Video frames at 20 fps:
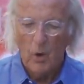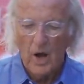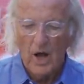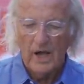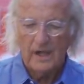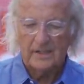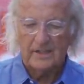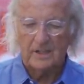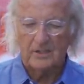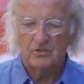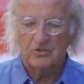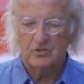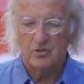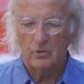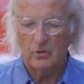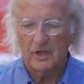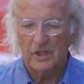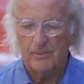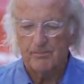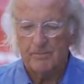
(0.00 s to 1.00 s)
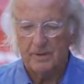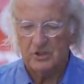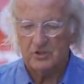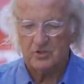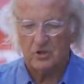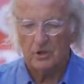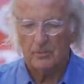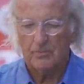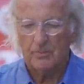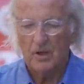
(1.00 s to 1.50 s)
Why did Julie
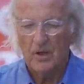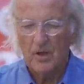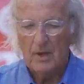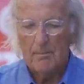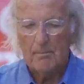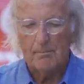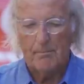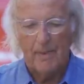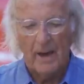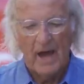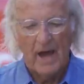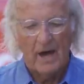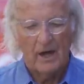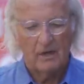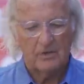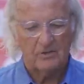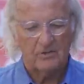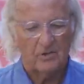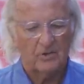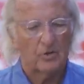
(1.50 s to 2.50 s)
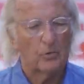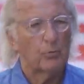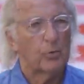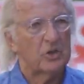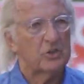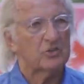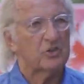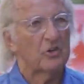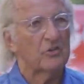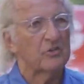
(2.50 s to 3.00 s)
Bishop bow to the
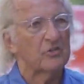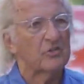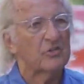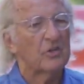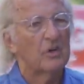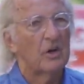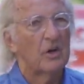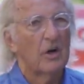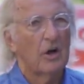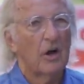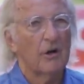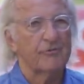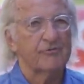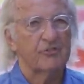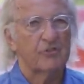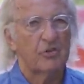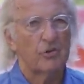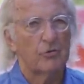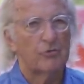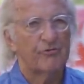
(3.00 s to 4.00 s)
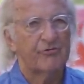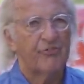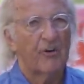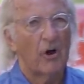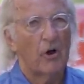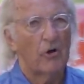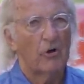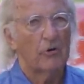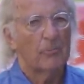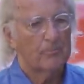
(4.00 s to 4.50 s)
wishes of two
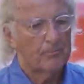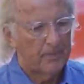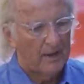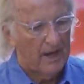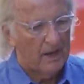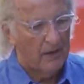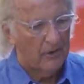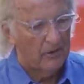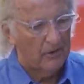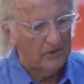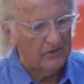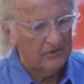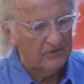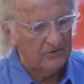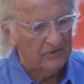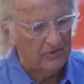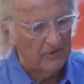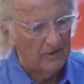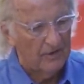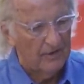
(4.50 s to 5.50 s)
foreign powers?